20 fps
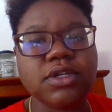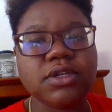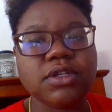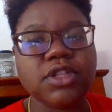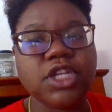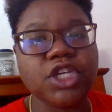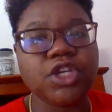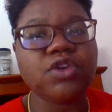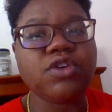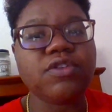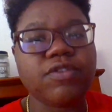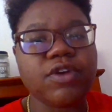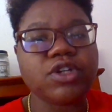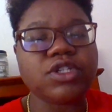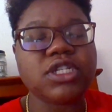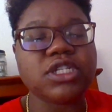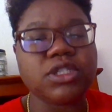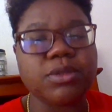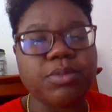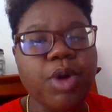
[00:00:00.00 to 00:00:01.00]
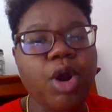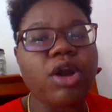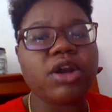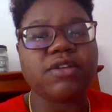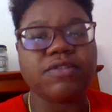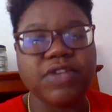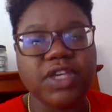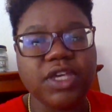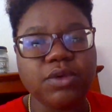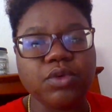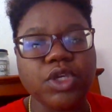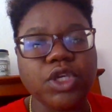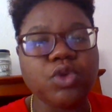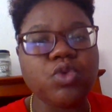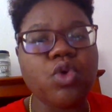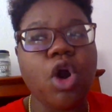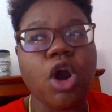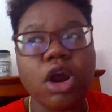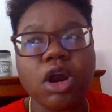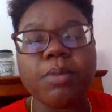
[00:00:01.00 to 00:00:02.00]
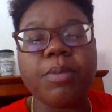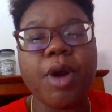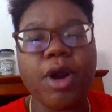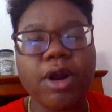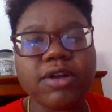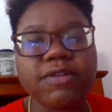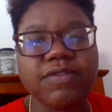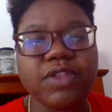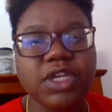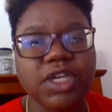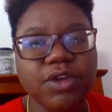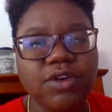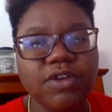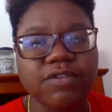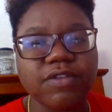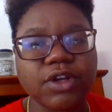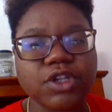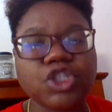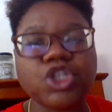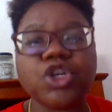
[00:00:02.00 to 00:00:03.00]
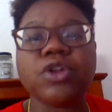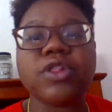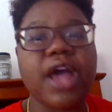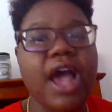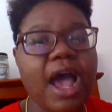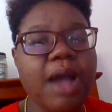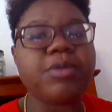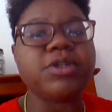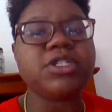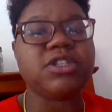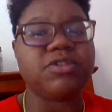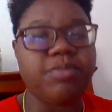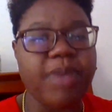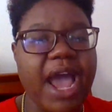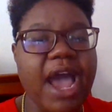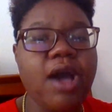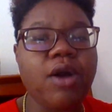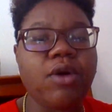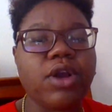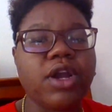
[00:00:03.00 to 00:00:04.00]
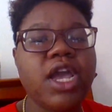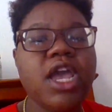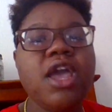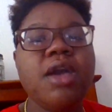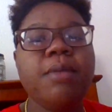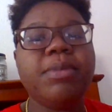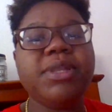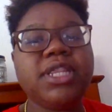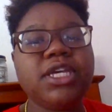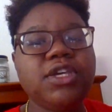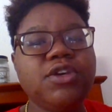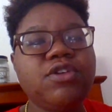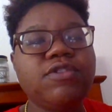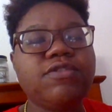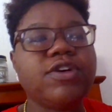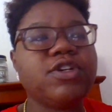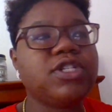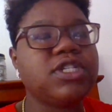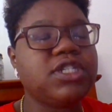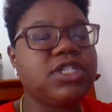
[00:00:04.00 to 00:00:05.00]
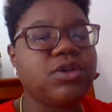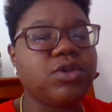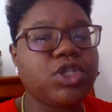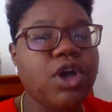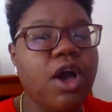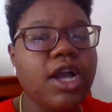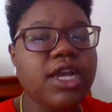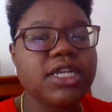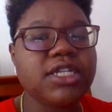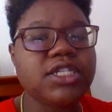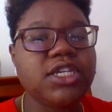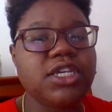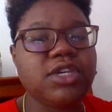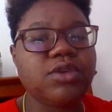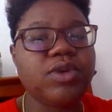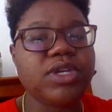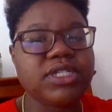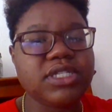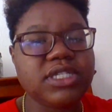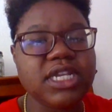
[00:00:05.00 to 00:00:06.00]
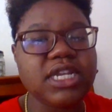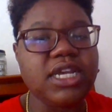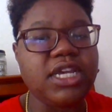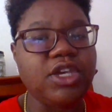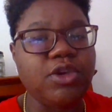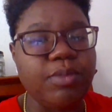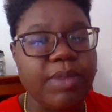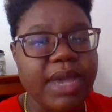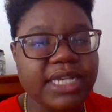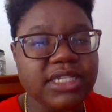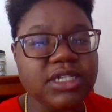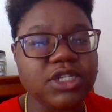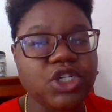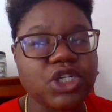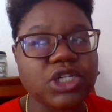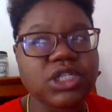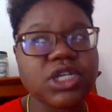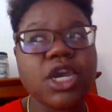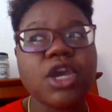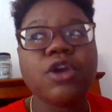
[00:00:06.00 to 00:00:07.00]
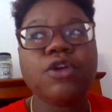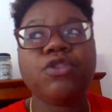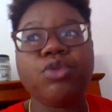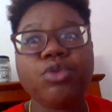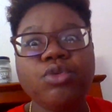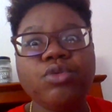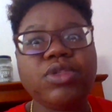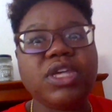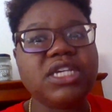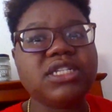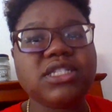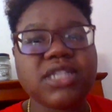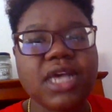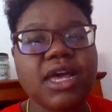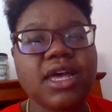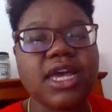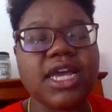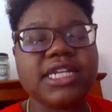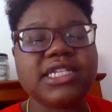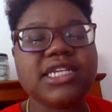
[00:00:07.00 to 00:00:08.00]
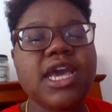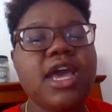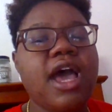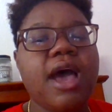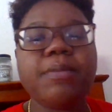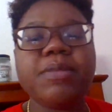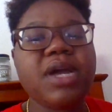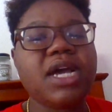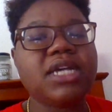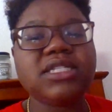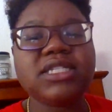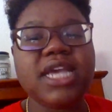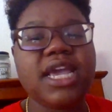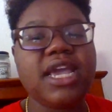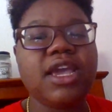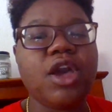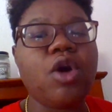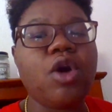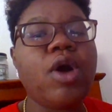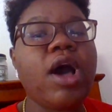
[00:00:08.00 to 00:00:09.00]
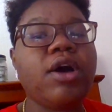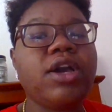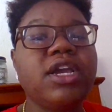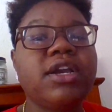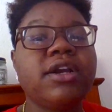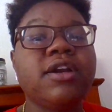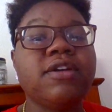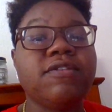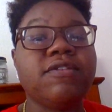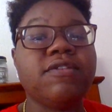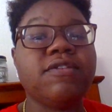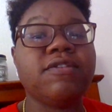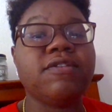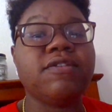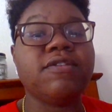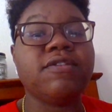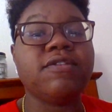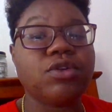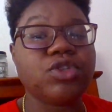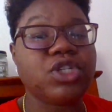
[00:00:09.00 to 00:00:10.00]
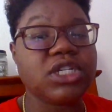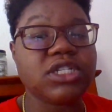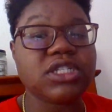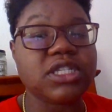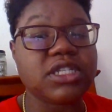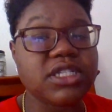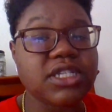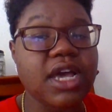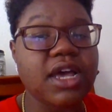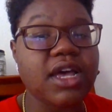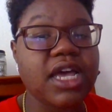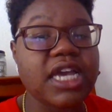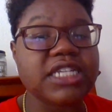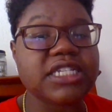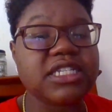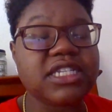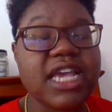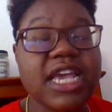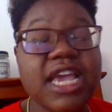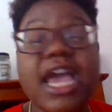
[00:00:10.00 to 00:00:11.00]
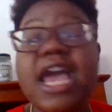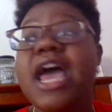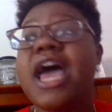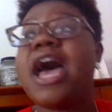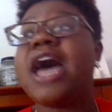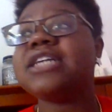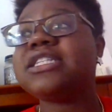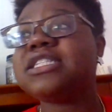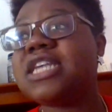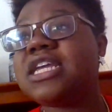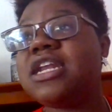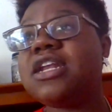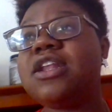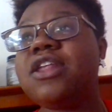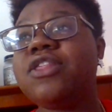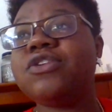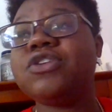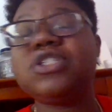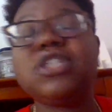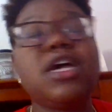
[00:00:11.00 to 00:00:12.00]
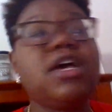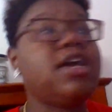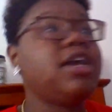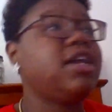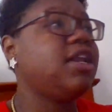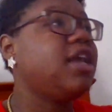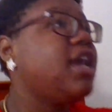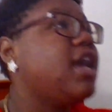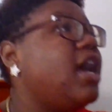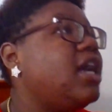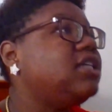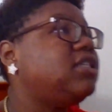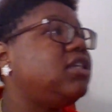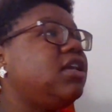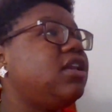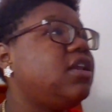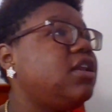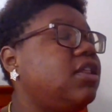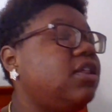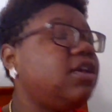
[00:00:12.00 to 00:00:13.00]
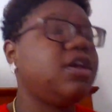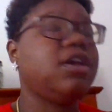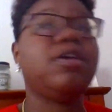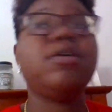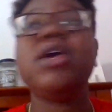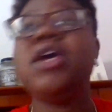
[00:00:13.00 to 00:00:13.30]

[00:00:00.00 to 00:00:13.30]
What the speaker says: The universe is a part of you. You are a part of the universe. You're the operative power, but the universe is still talking to you and sending you messages through these signs. I'm not saying go out here and focus on just the signs and say, I seen another sign. I seen another.